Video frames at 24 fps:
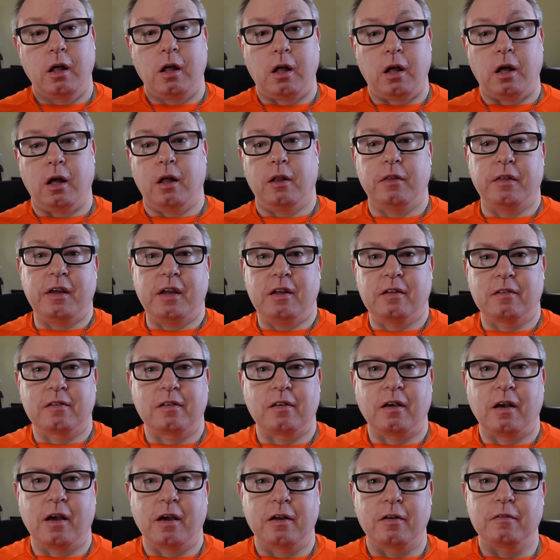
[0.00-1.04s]
uh, the
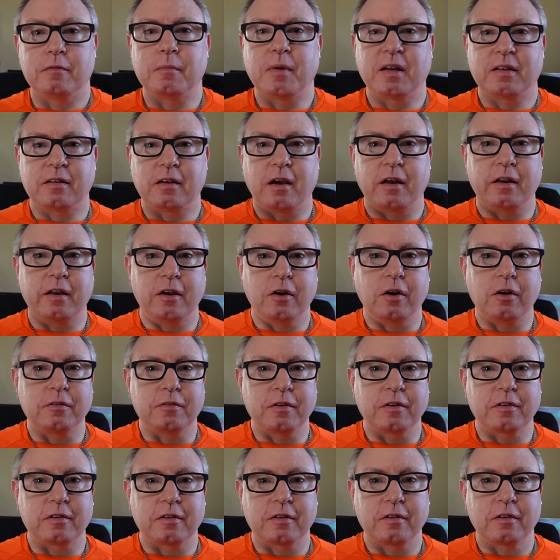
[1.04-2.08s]
inside of my tiny
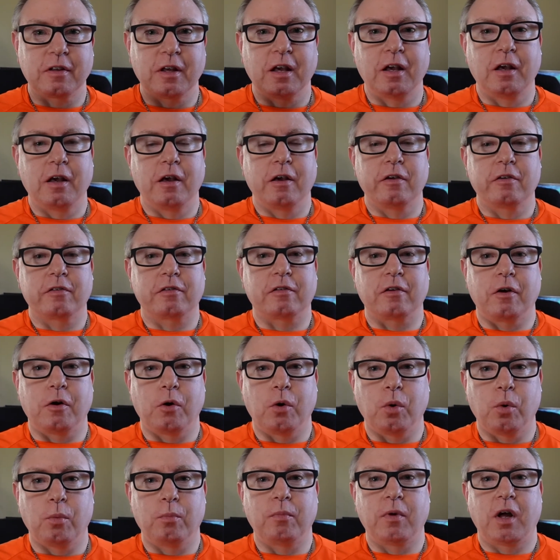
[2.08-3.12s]
office.
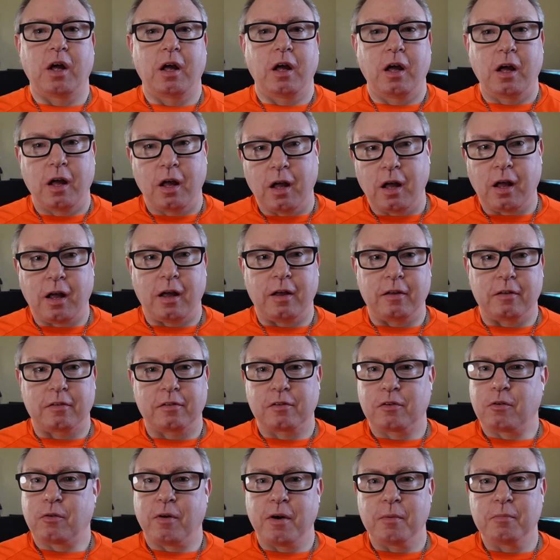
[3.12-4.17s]
So
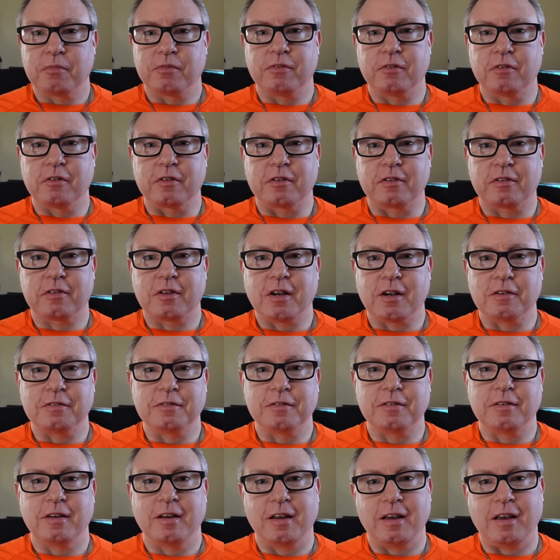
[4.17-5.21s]
it's crammed full of
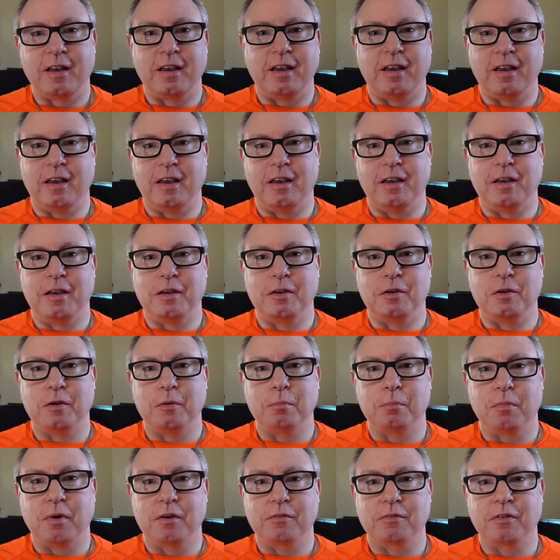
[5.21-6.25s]
stuff
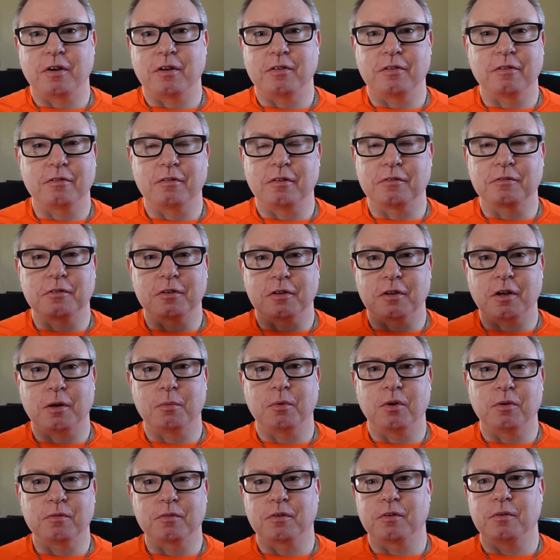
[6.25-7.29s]
and my friends love to
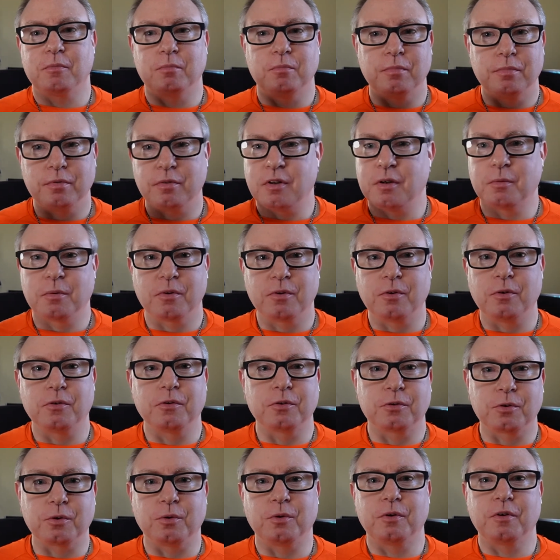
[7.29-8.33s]
come over and play with all
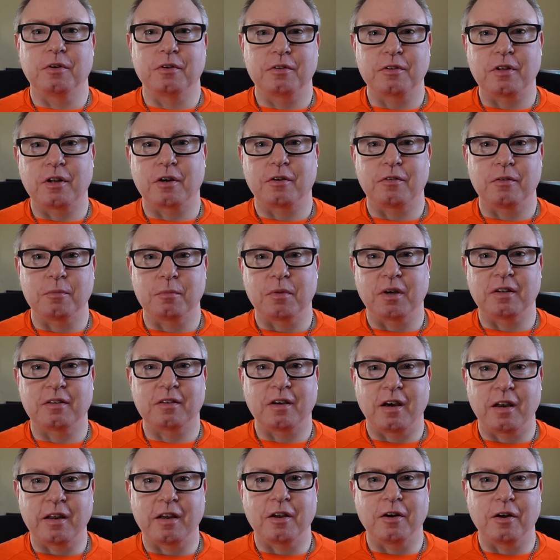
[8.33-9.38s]
the toys that are in my
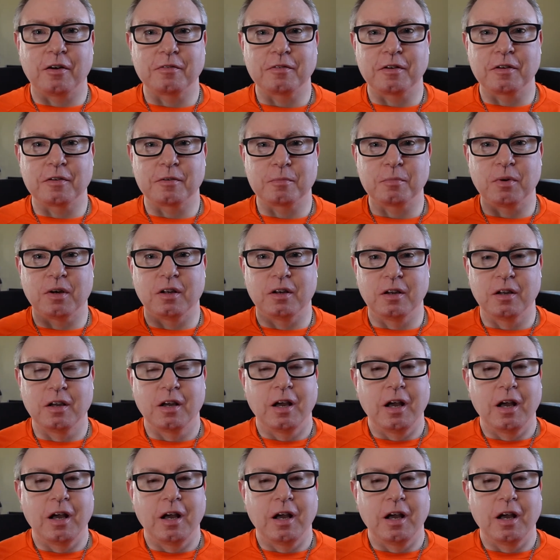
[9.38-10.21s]
tiny office. But